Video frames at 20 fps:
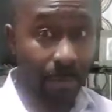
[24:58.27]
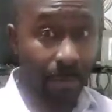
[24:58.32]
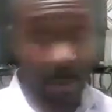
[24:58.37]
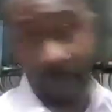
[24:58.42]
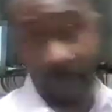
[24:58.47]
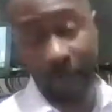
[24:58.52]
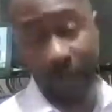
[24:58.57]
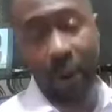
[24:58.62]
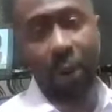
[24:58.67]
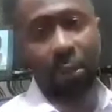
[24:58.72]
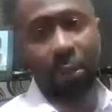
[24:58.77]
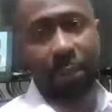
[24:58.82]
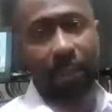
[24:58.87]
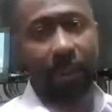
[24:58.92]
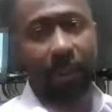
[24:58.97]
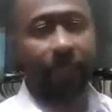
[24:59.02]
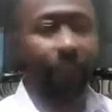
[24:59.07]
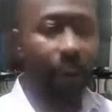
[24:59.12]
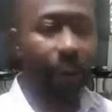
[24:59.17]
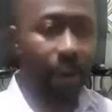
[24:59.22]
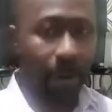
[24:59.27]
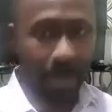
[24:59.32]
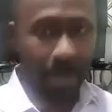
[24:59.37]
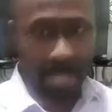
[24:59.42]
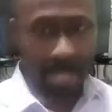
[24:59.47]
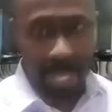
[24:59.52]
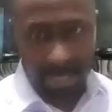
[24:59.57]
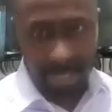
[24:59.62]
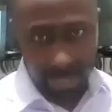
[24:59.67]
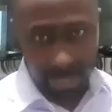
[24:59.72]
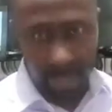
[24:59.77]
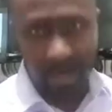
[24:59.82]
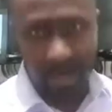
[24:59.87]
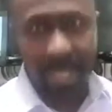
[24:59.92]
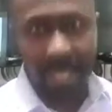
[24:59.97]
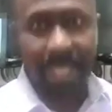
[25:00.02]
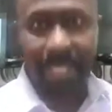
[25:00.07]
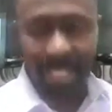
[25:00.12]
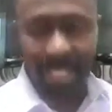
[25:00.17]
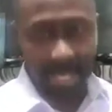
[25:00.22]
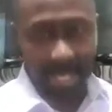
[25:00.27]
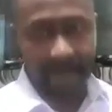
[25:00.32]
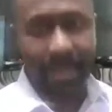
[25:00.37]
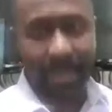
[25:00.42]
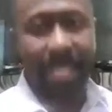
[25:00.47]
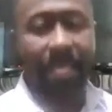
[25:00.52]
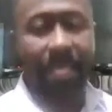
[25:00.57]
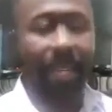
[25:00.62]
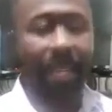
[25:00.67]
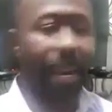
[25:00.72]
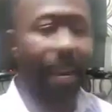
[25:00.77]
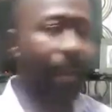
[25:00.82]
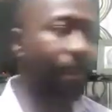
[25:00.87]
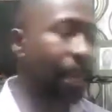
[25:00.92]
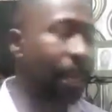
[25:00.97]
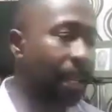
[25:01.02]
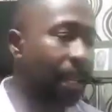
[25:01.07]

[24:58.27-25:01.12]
of course, for get stability in the meantime,